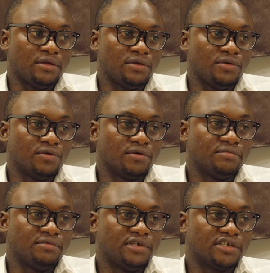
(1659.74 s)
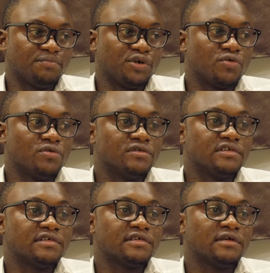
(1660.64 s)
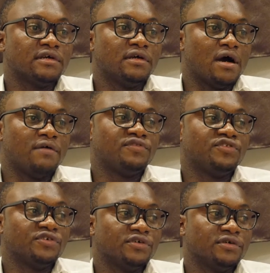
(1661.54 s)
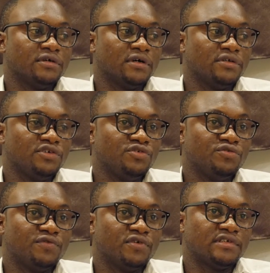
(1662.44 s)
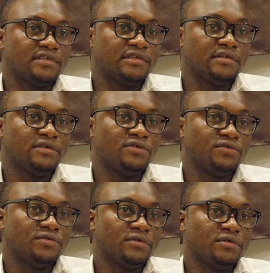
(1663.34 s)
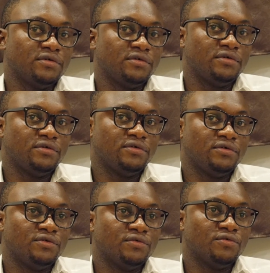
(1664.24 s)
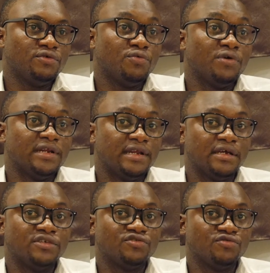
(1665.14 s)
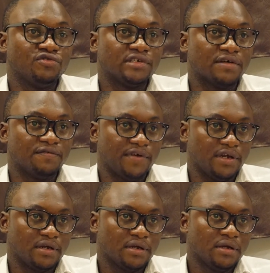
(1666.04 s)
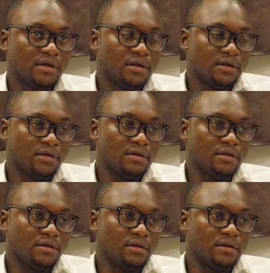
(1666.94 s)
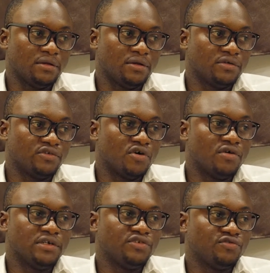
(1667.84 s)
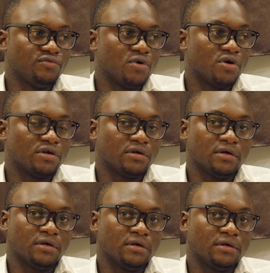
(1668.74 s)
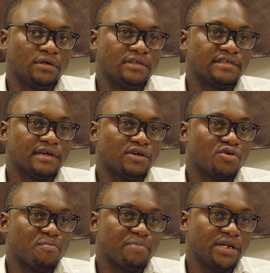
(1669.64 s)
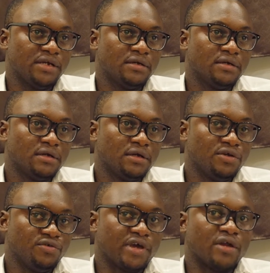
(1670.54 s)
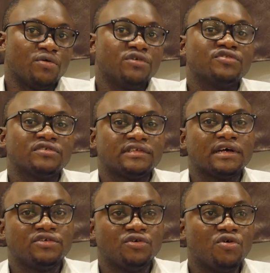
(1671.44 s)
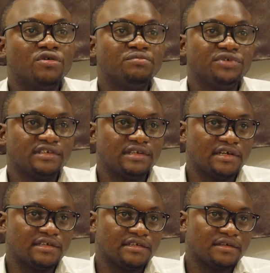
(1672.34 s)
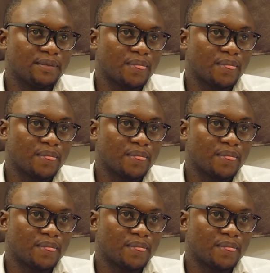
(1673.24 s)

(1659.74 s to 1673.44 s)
you know, just because after the university you will need to do something, not only to work inside a company. You can also start your own business,